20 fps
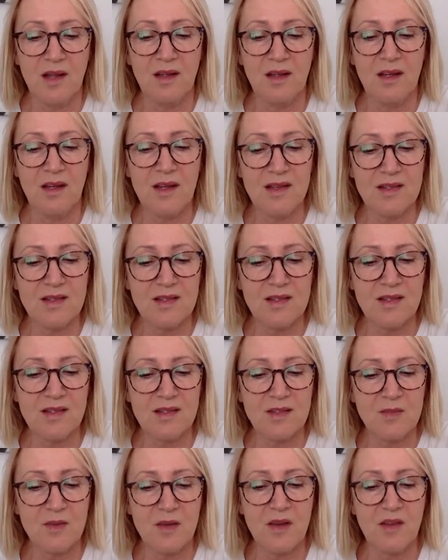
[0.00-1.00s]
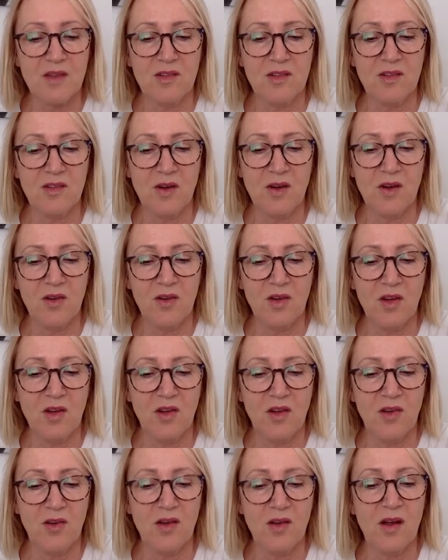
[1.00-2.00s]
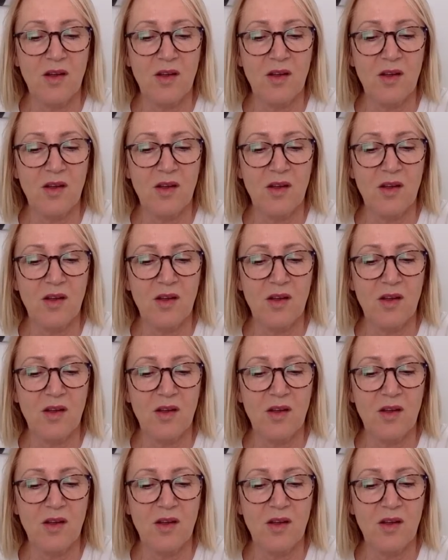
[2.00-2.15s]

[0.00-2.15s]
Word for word: Lisa Spagnuolo.